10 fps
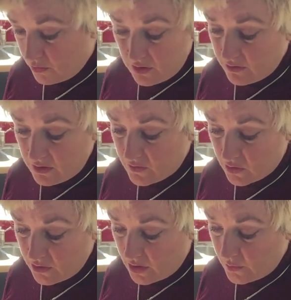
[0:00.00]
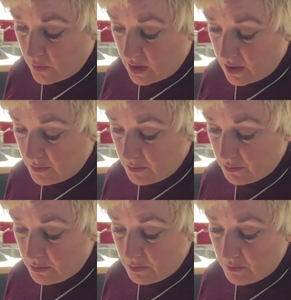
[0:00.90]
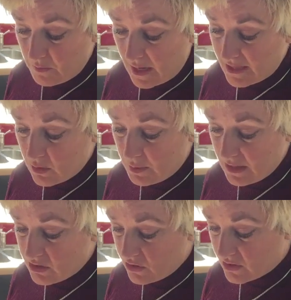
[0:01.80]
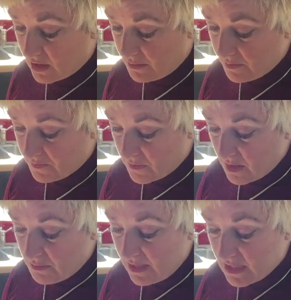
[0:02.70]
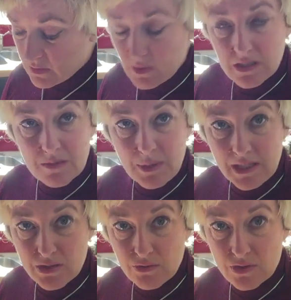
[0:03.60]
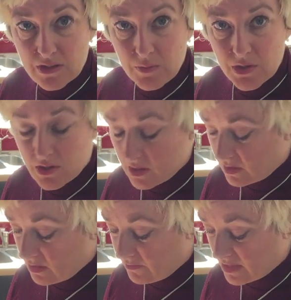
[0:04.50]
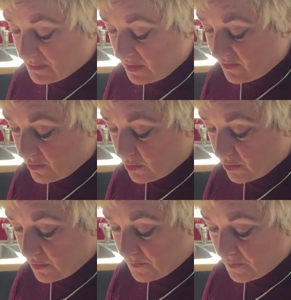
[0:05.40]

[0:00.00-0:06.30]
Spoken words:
you've got no A or B's used up. My next one is the baked rosti, which I've done the recipe for.